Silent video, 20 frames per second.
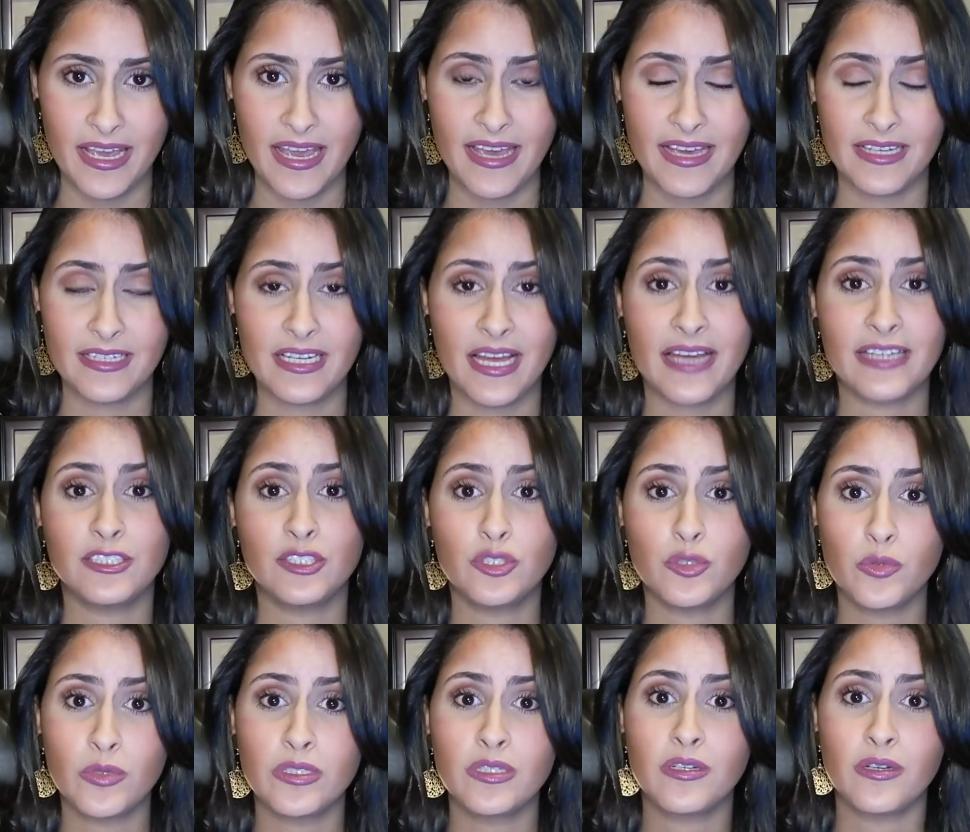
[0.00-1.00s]
and I
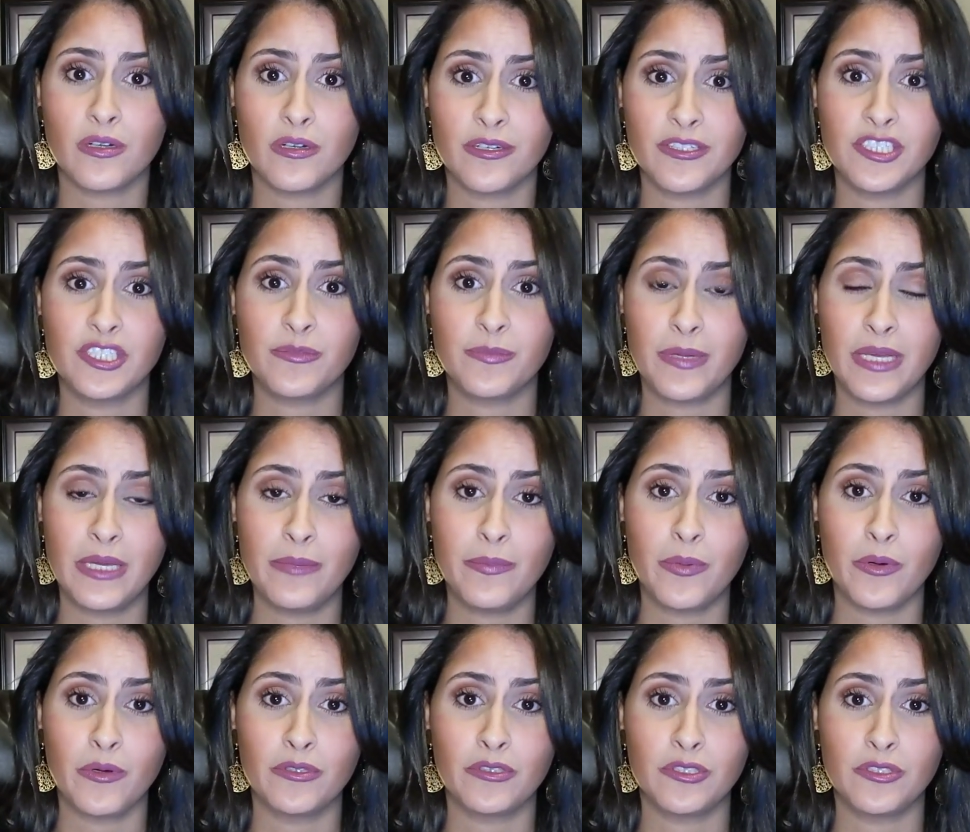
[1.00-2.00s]
do encourage
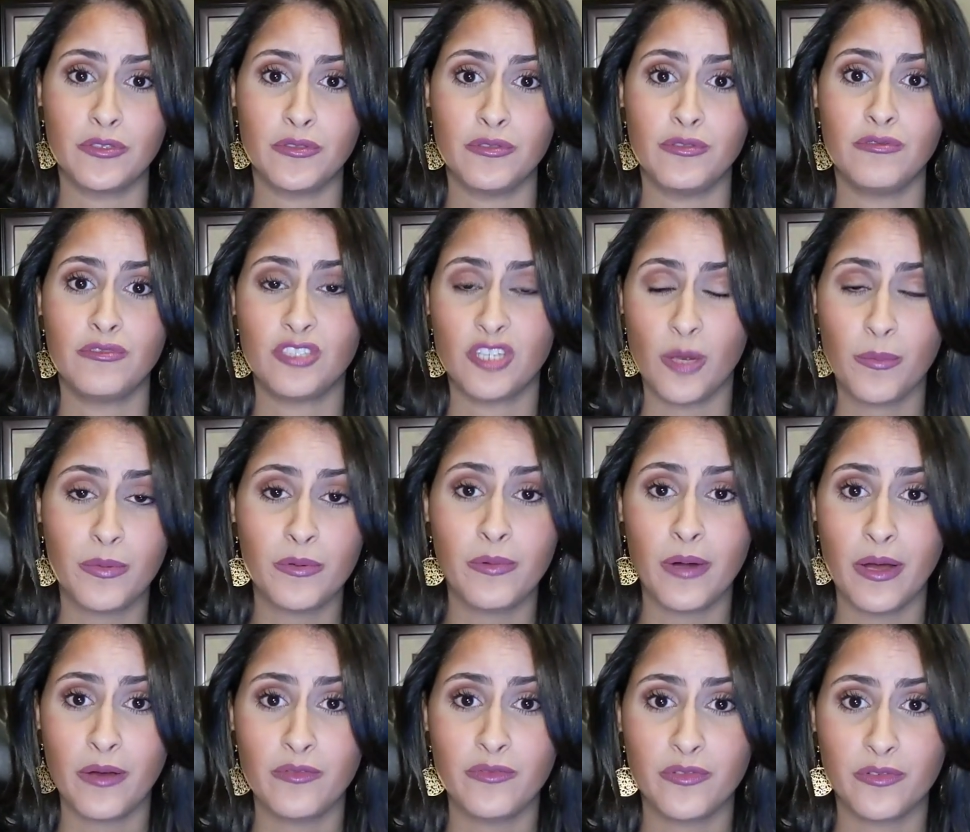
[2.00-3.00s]
people to shop
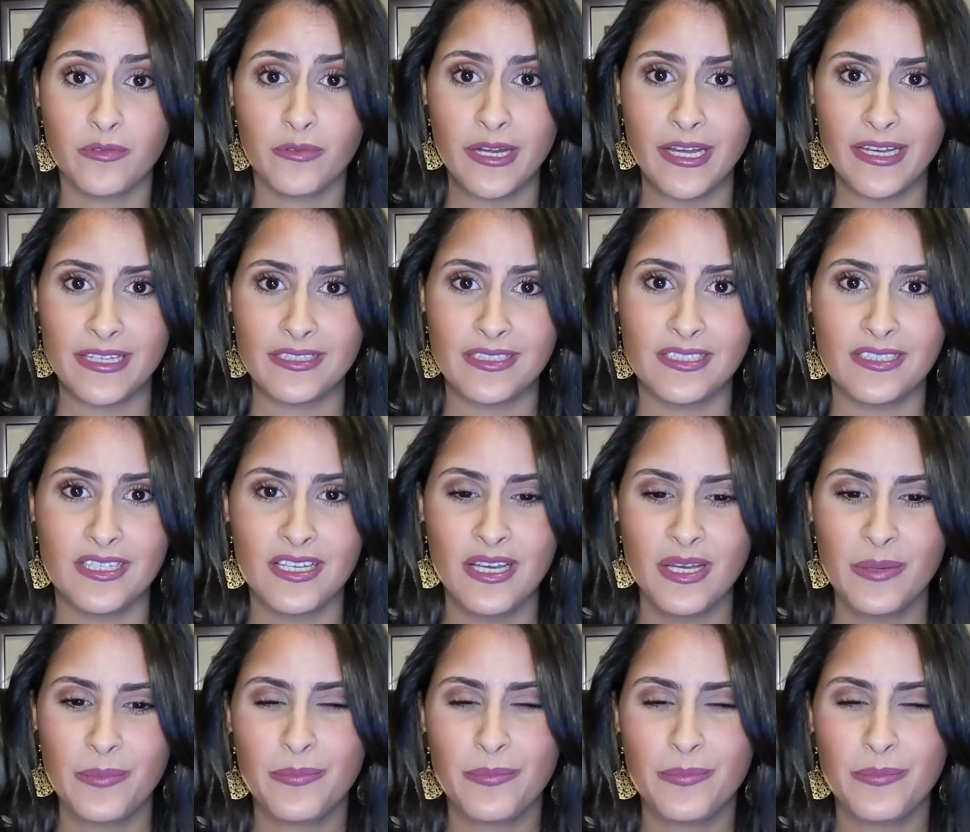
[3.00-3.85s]
around for rates,